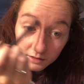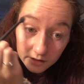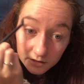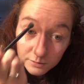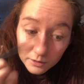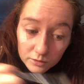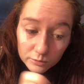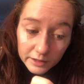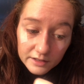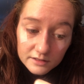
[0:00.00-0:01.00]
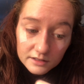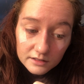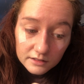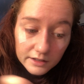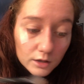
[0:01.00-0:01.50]
It's spelled
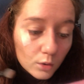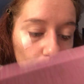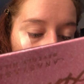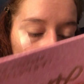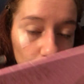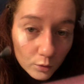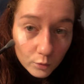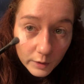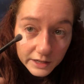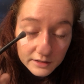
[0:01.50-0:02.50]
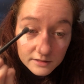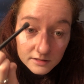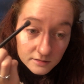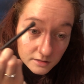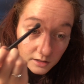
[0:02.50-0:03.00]
Wasted, like waste,